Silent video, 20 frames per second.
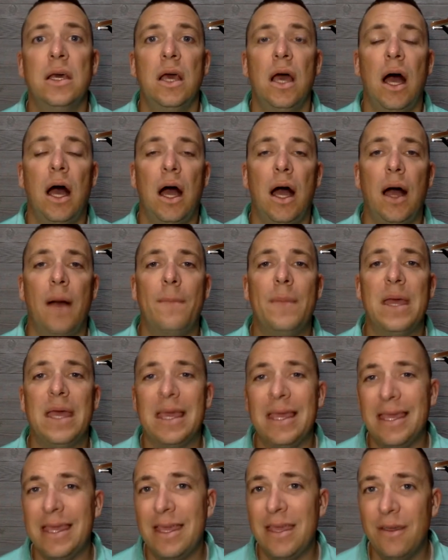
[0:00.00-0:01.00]
Um,
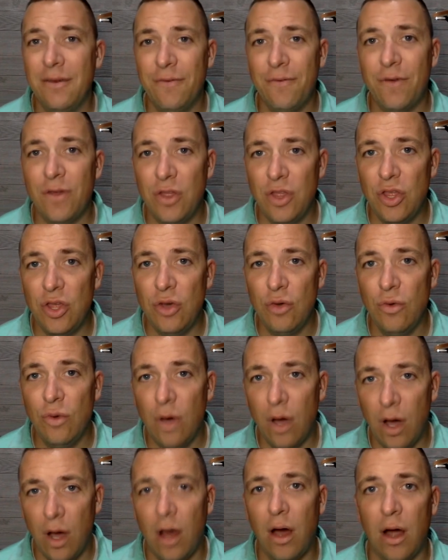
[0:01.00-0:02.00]
if you
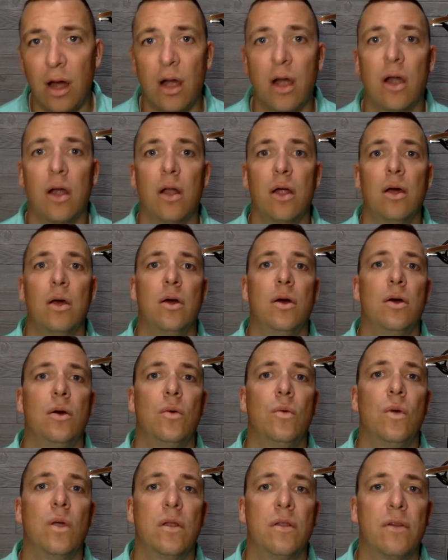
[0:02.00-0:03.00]
are
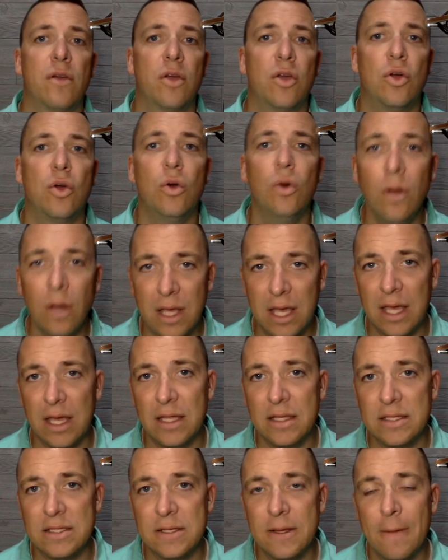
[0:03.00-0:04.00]
one of the cool
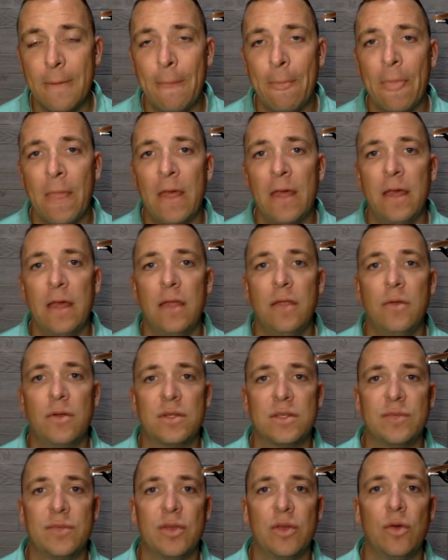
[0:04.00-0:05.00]
kids, you're
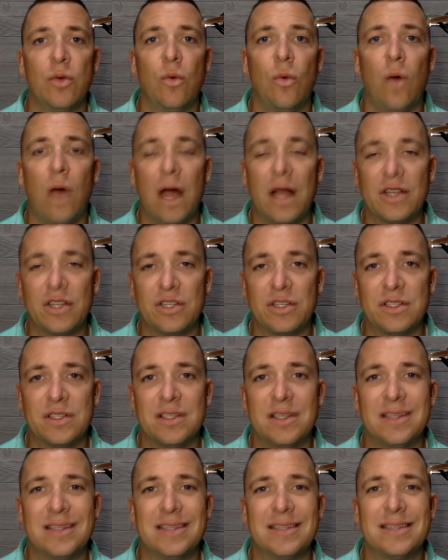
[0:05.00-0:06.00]
somebody who watches
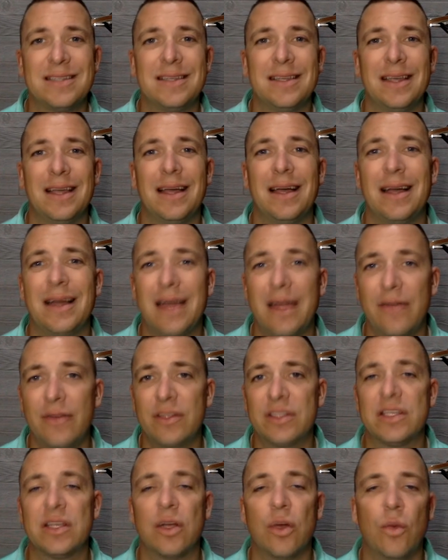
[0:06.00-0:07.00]
this uh,
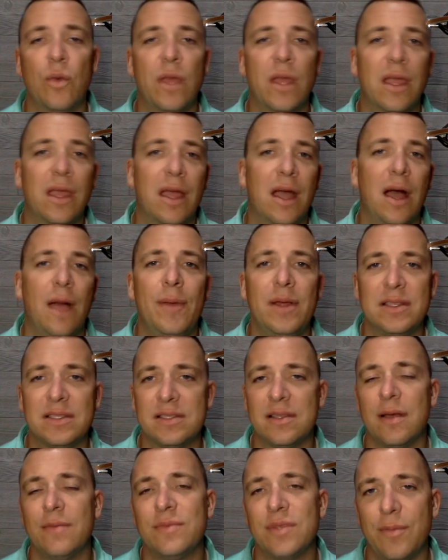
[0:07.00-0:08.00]
every single week, comments,
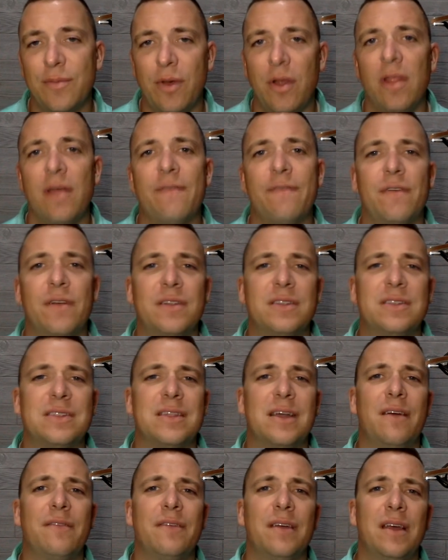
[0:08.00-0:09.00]
thumbs up, all that fun
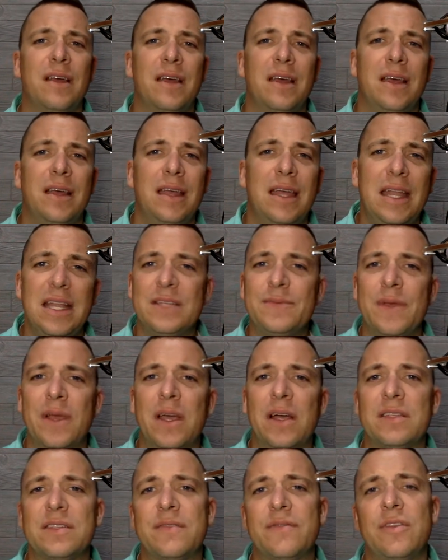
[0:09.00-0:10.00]
stuff, it is
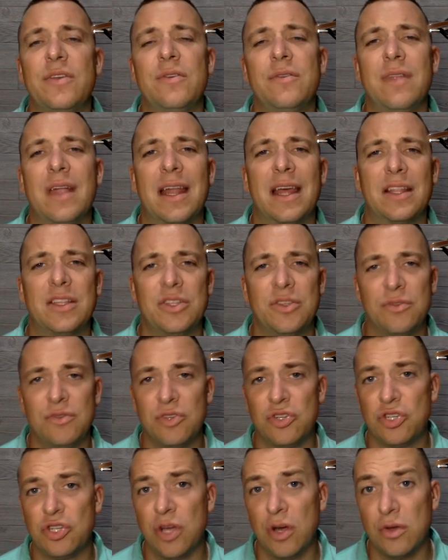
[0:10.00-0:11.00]
because of you that I get to do the
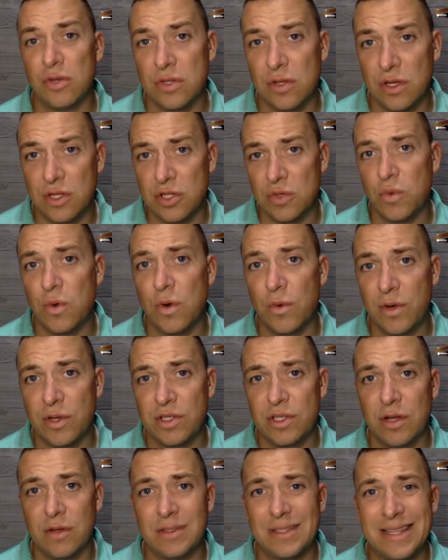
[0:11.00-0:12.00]
show. So I just want to
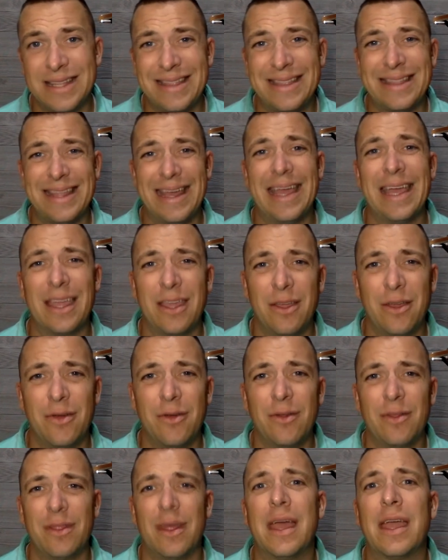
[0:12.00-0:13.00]
reach out and say thank
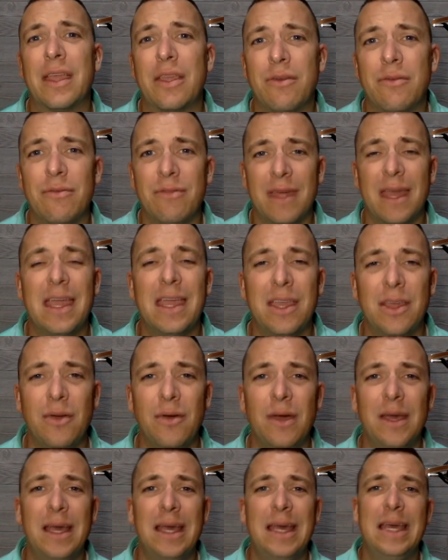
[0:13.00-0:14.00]
you, thank you, thank you.
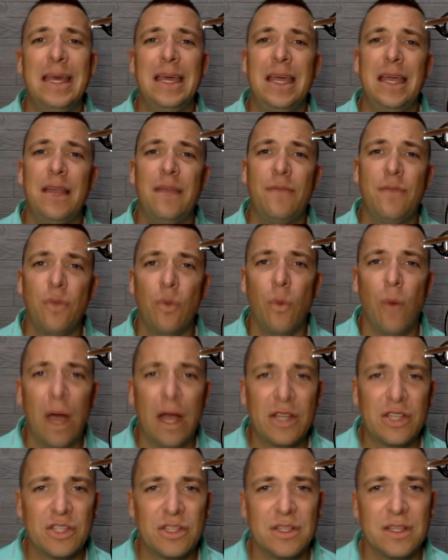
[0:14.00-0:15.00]
And if you're
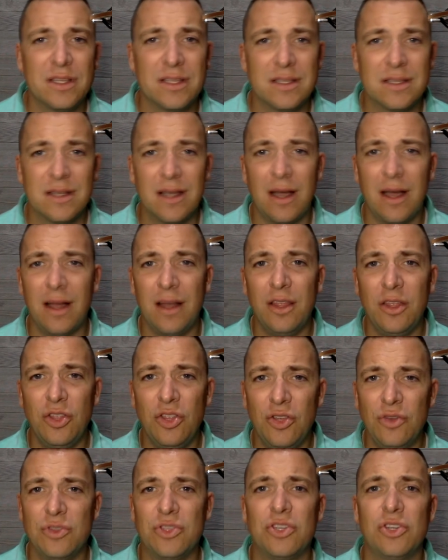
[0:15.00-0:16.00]
watching this on
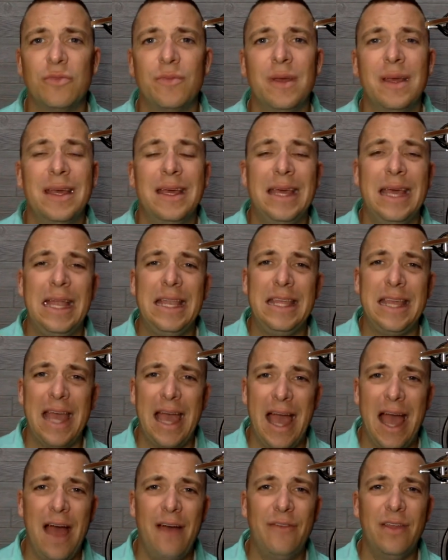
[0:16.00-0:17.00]
YouTube and you
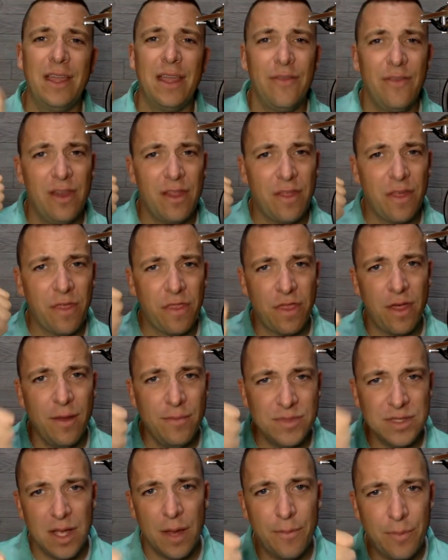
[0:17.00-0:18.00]
haven't given it a
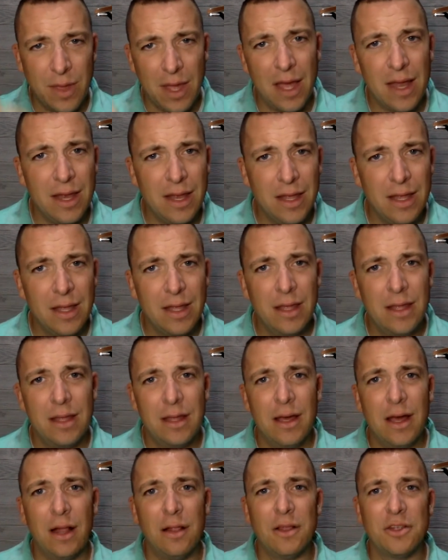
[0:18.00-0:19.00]
thumbs up yet,
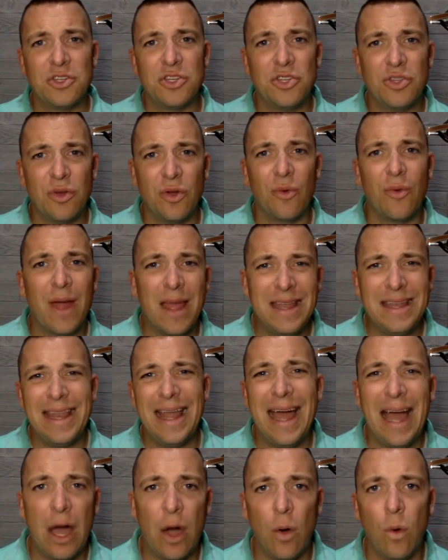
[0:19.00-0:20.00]
I'll let you do it right
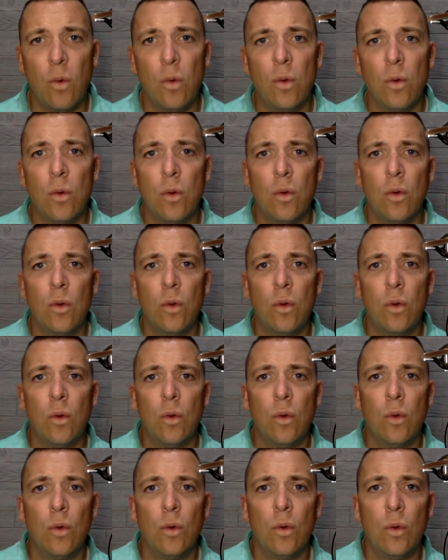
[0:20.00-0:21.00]
now
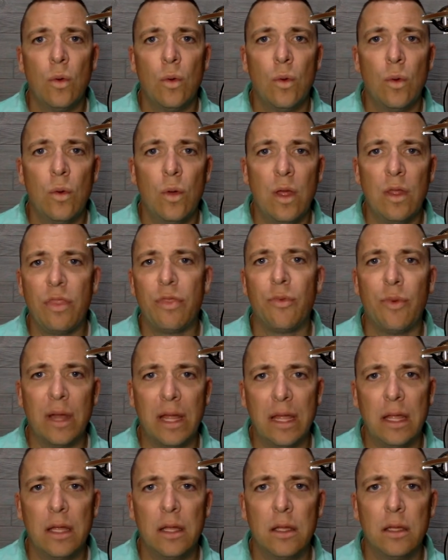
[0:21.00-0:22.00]
in
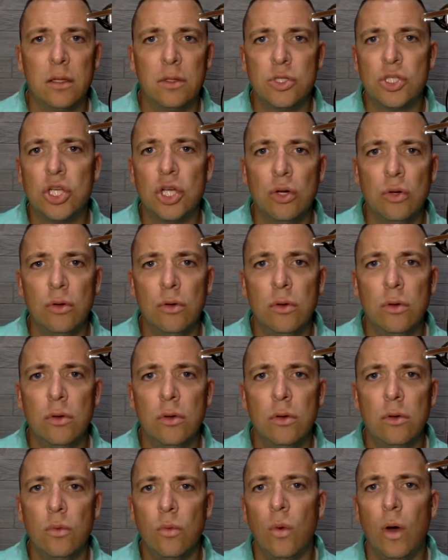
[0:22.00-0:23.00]
three, two,
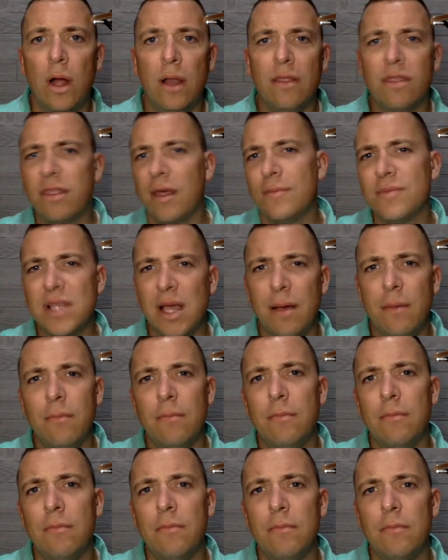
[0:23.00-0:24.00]
one, thumbs up.
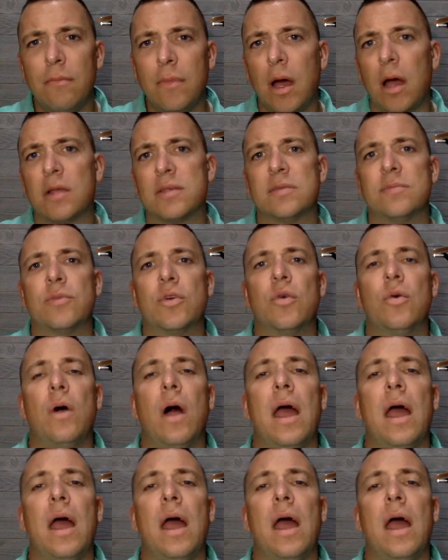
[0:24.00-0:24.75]
Awesome, cool.